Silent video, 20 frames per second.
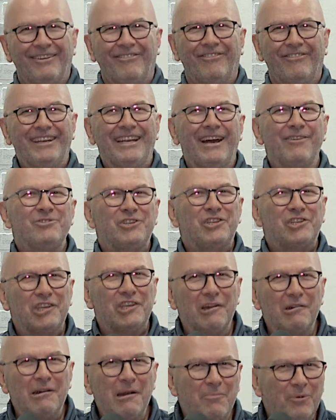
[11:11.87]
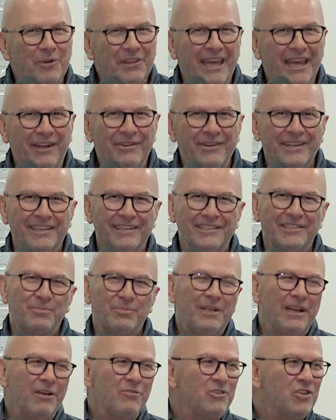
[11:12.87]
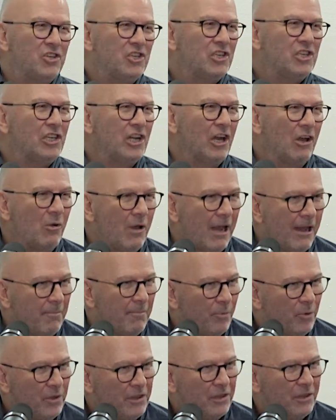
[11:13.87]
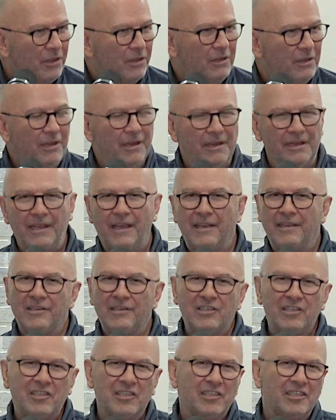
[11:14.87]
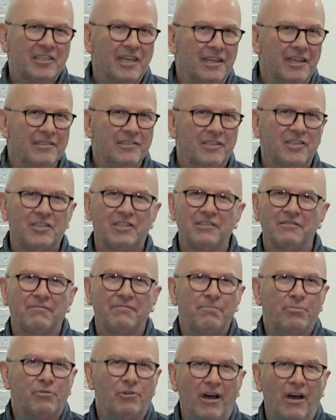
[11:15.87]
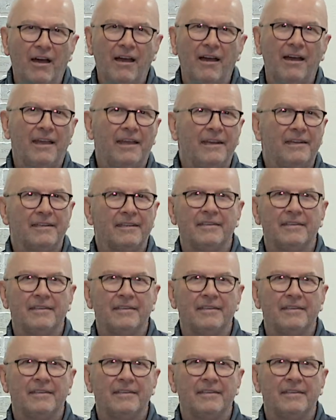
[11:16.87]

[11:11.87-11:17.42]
We don't show up with arrogance. We don't show up with a sense of pride